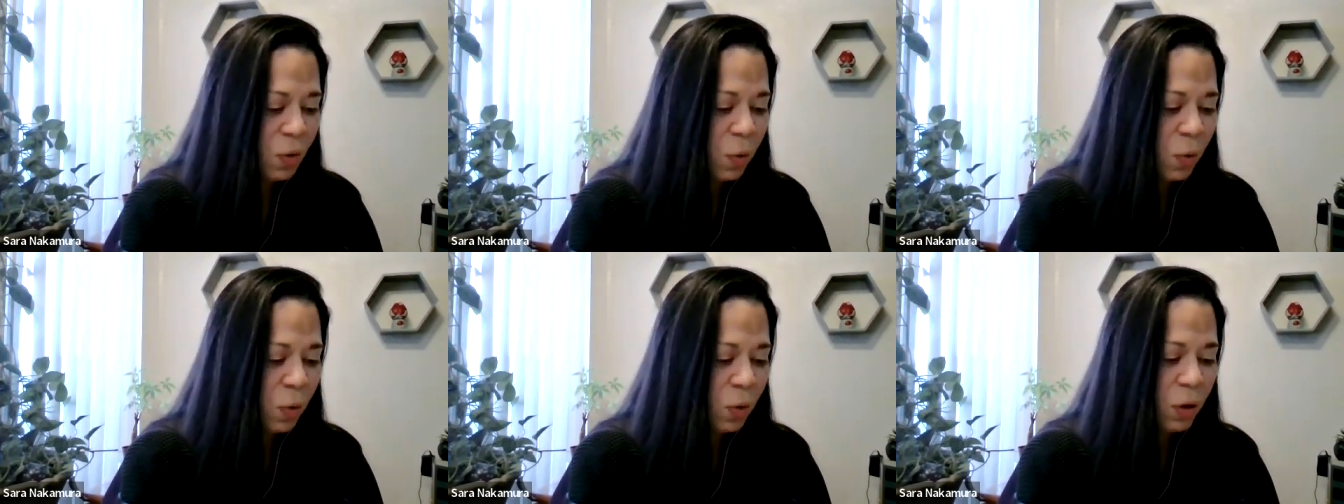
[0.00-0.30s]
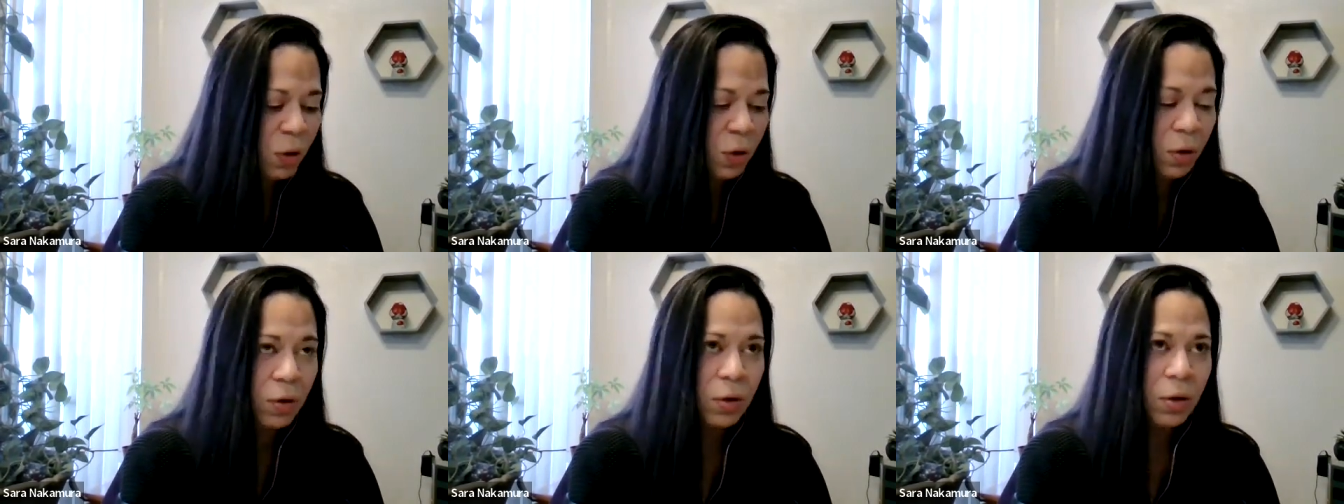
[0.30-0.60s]

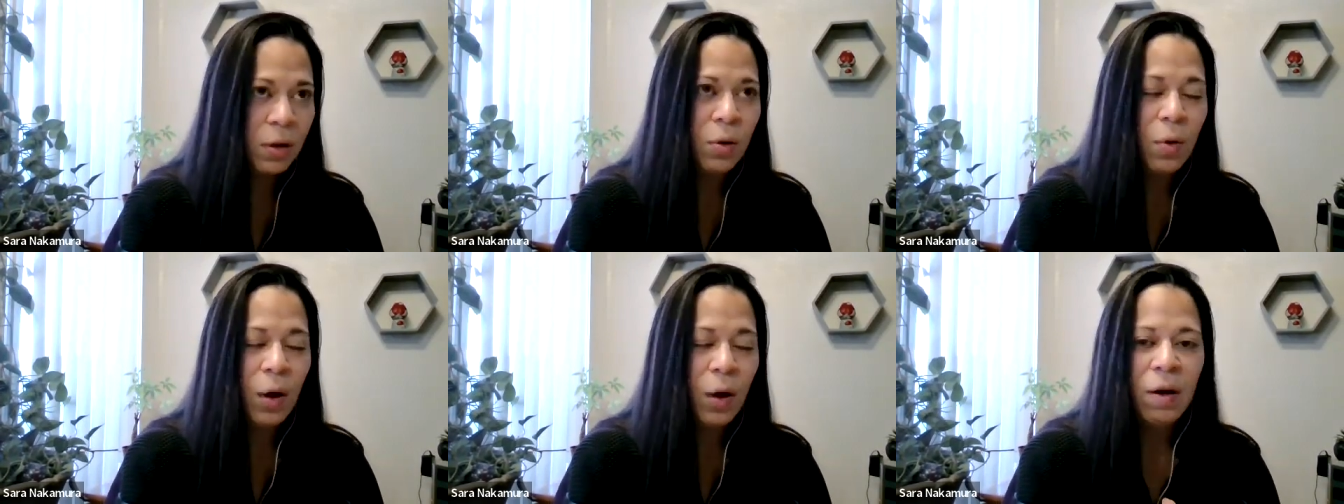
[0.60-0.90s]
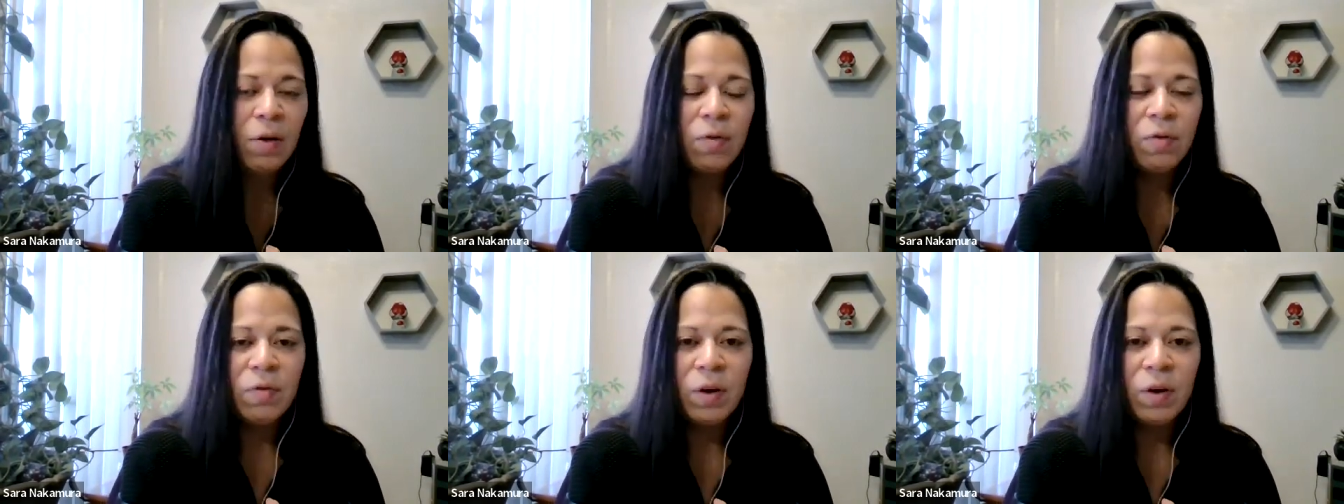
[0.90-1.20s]
or you
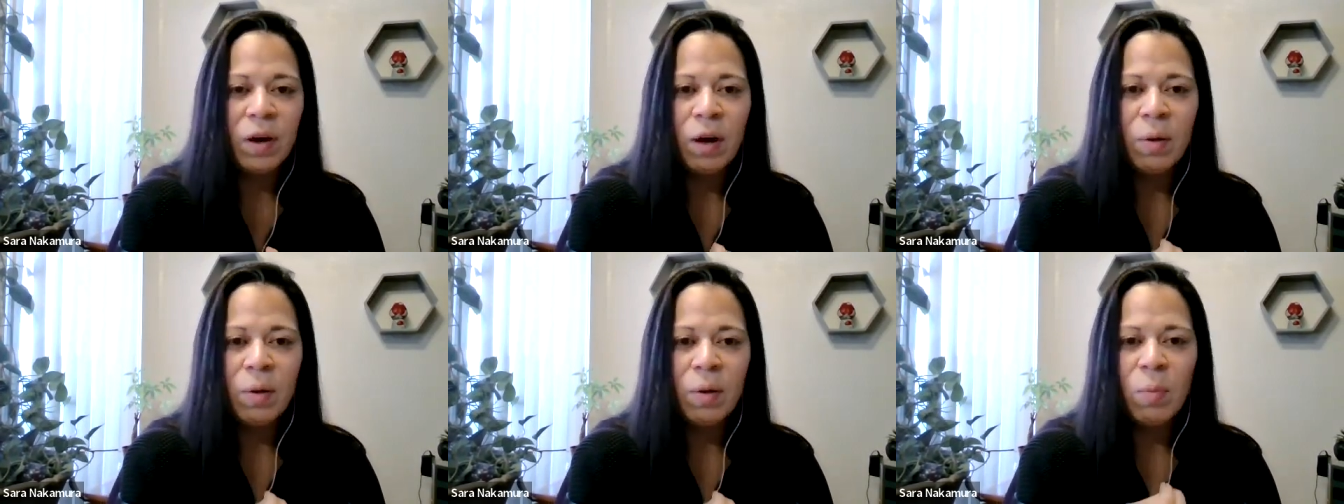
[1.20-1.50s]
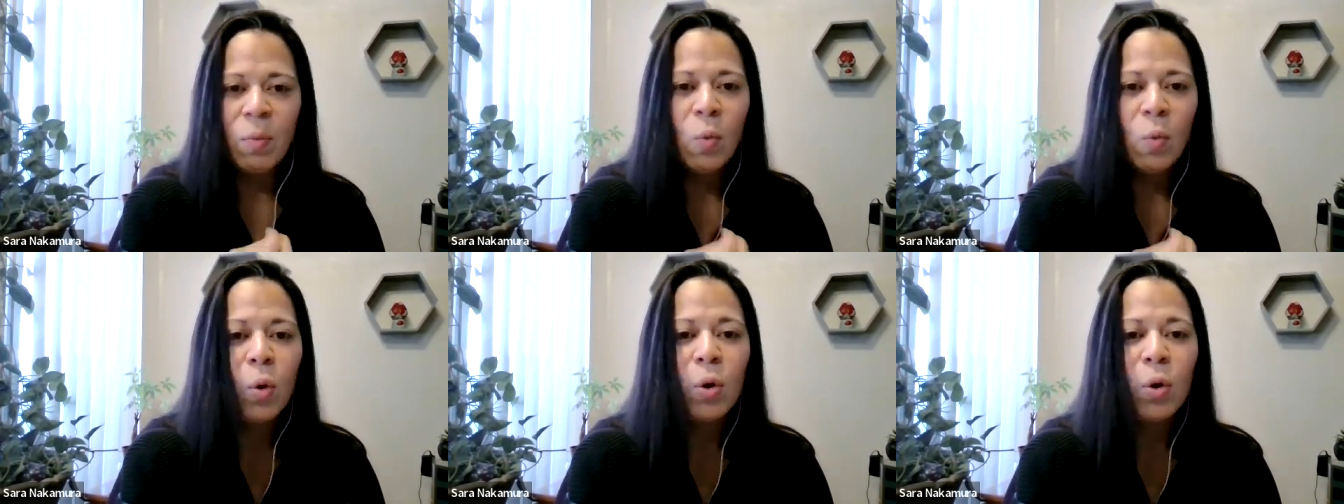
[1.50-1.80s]
have
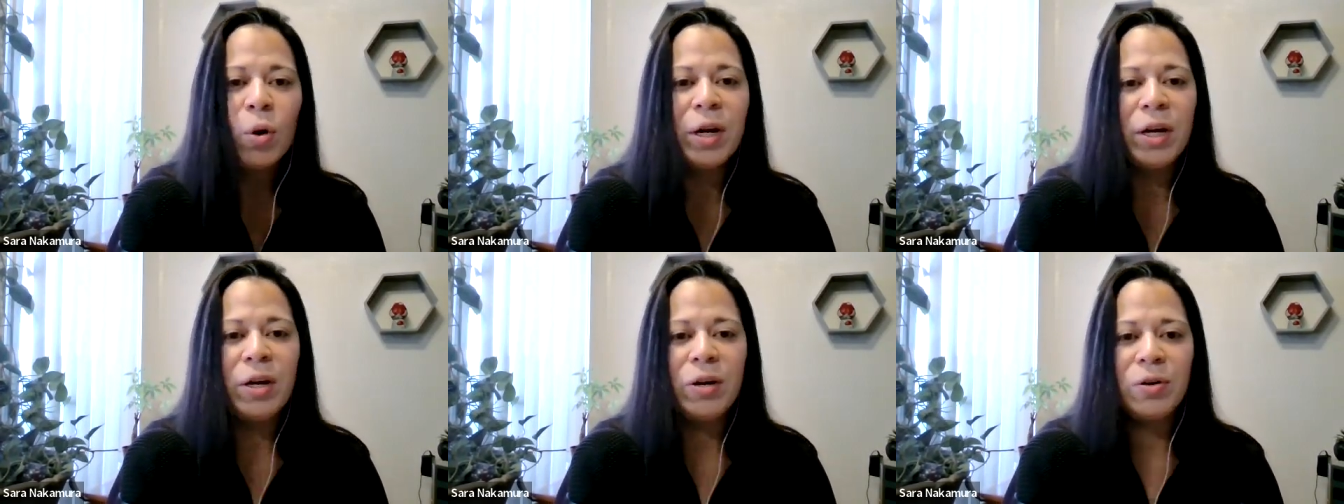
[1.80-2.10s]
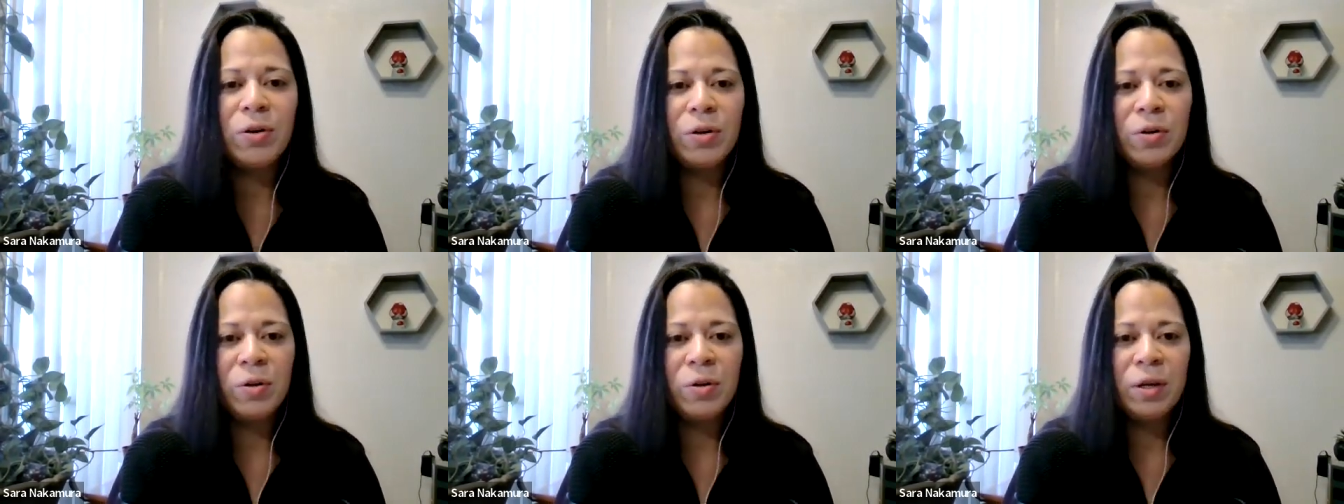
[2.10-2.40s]
worry
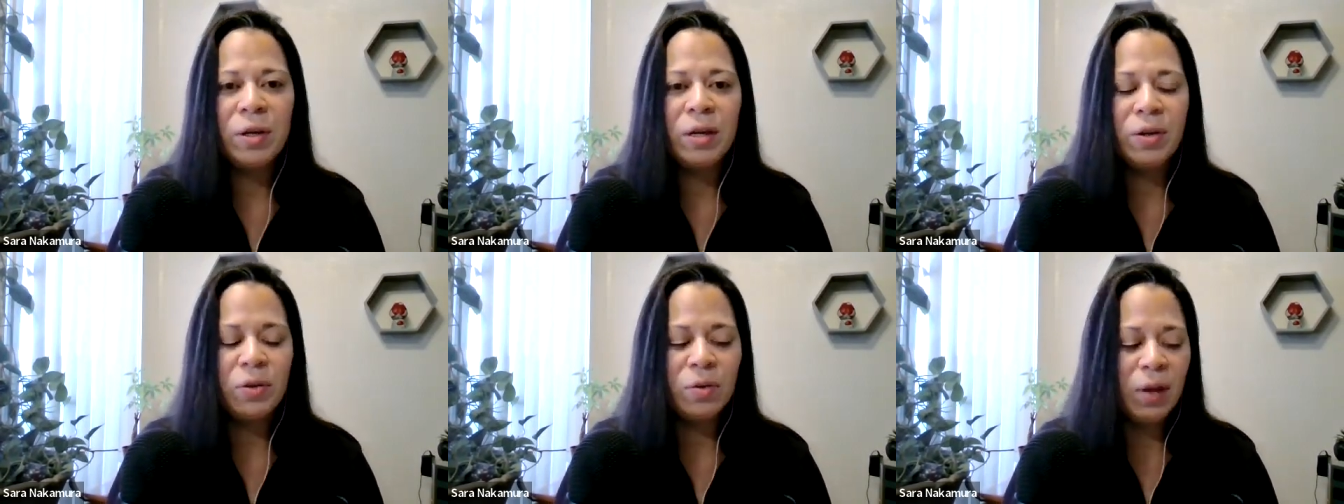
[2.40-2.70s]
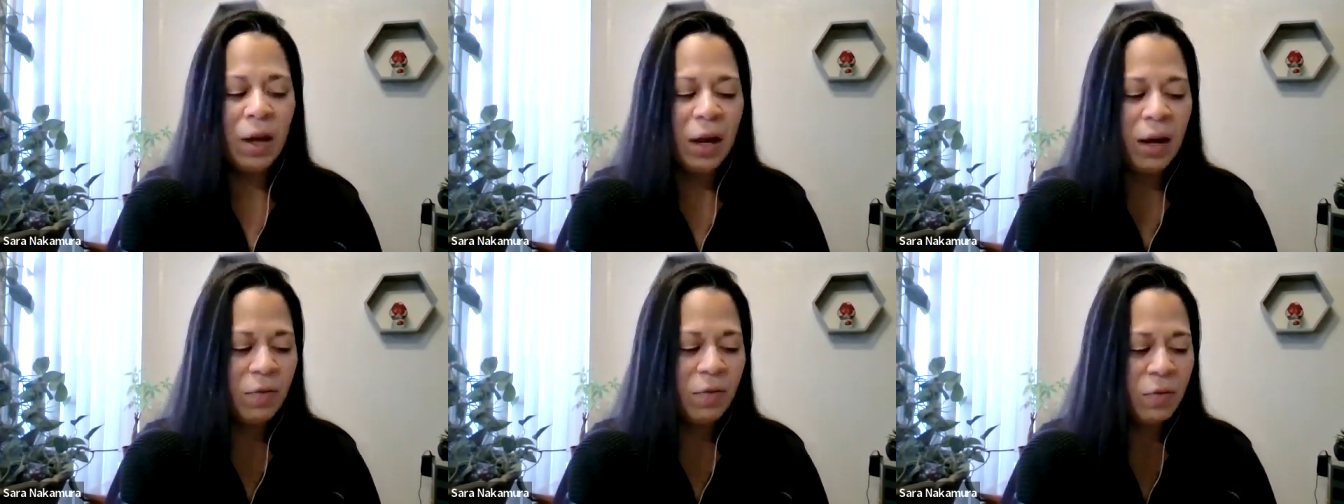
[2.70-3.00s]
in your
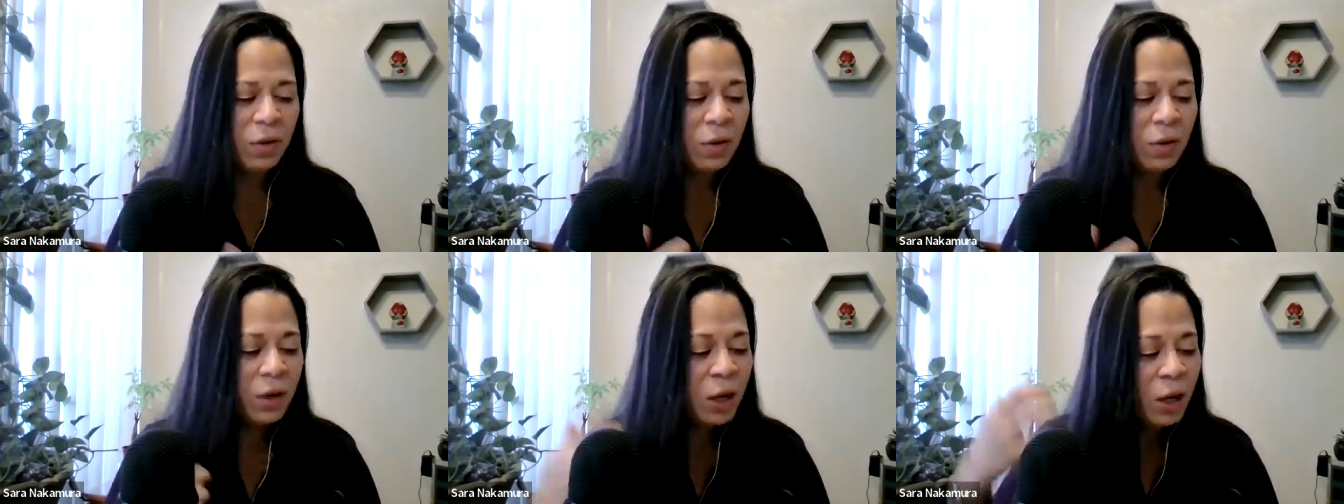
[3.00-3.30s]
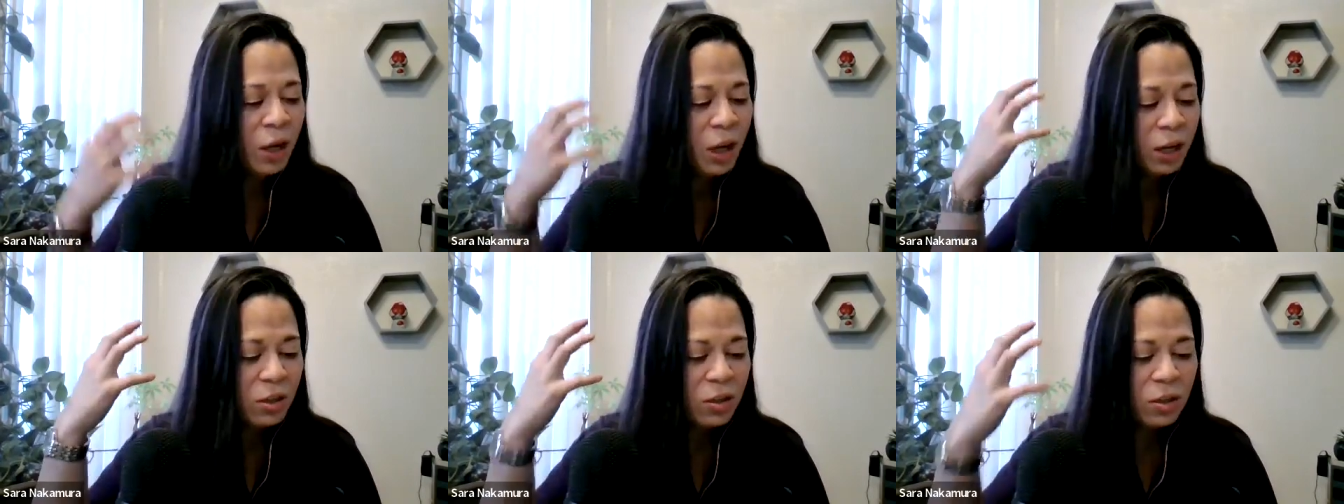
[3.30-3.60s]
life.
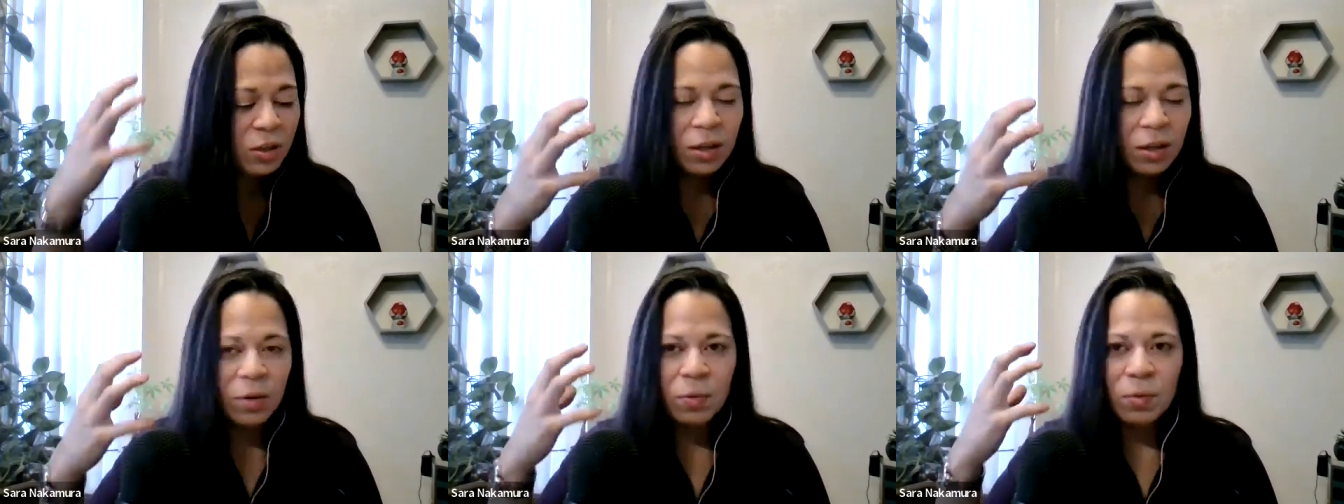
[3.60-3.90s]
It's,